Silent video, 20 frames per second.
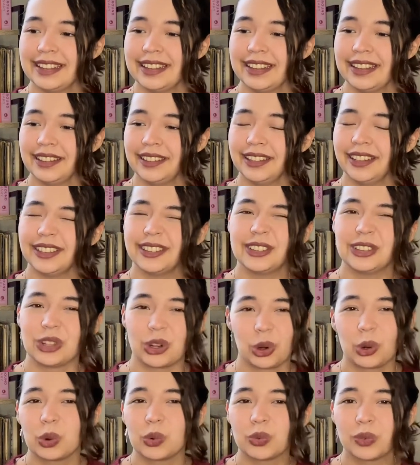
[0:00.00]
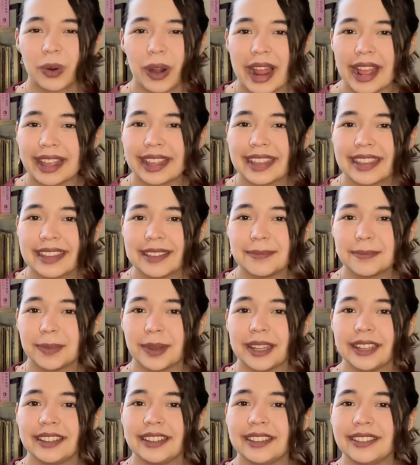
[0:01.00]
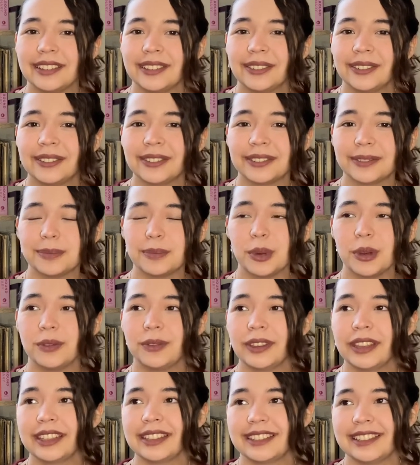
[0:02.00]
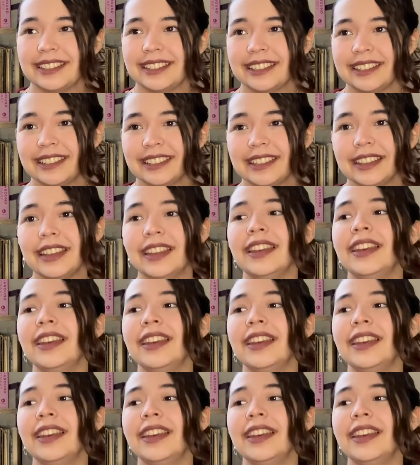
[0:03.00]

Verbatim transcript: not nerve wracking, but you know, moving is just